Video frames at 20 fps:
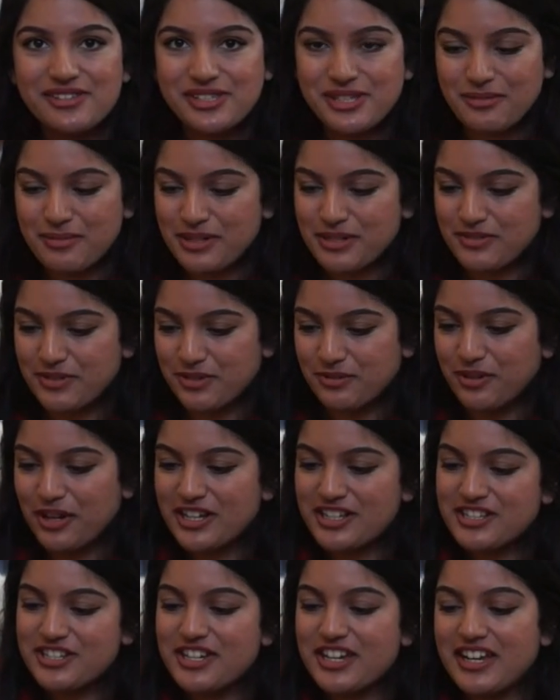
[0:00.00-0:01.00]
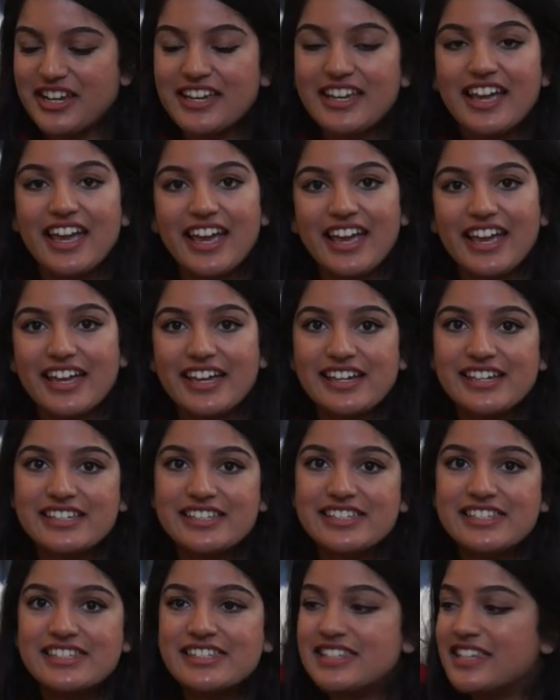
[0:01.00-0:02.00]
you so much for watching
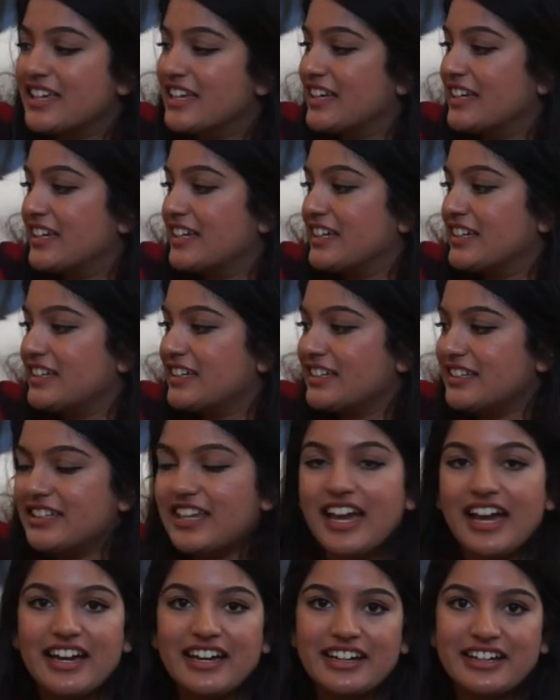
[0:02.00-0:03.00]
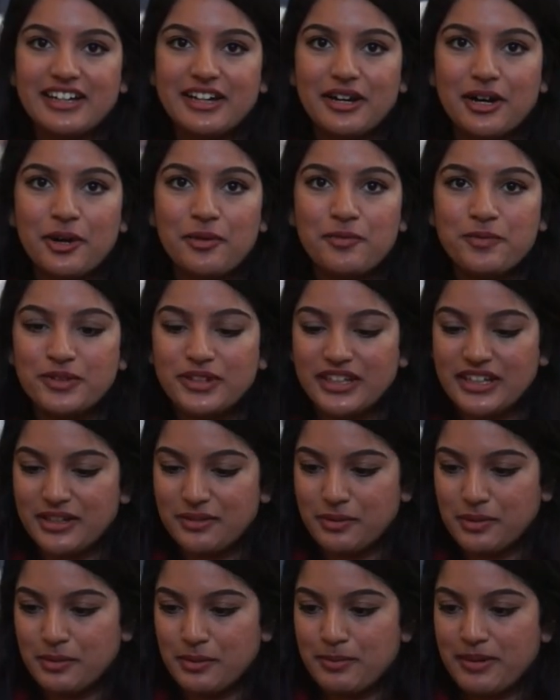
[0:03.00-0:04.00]
and yeah, hopefully
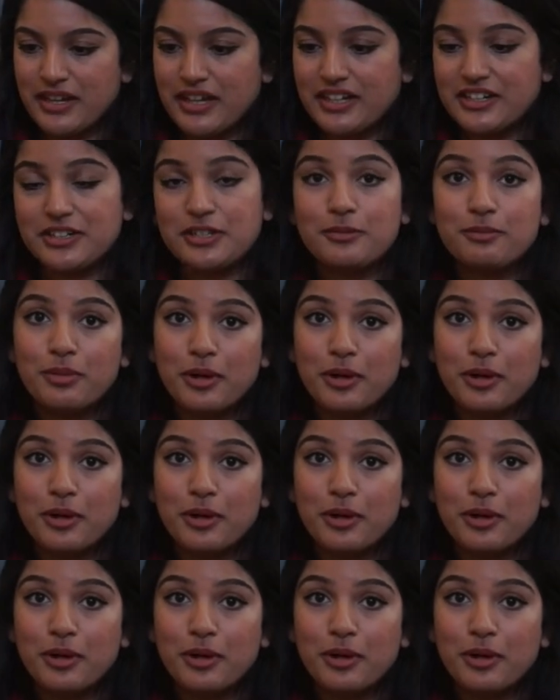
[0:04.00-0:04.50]
we will make another